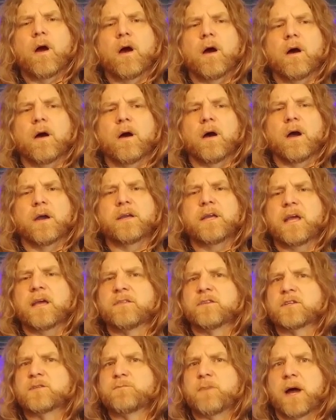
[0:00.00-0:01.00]
Uh, again,
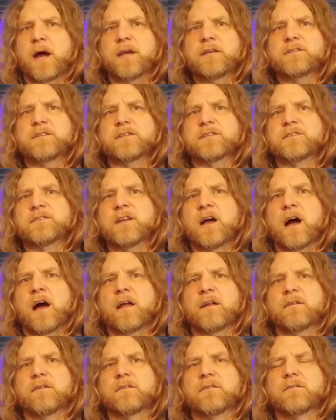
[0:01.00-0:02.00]
the spice is
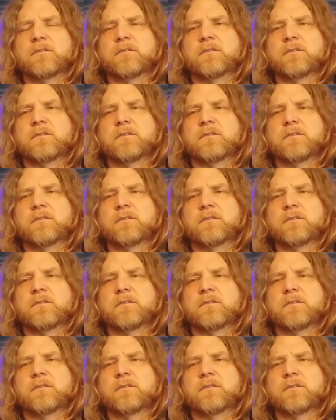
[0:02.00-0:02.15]
not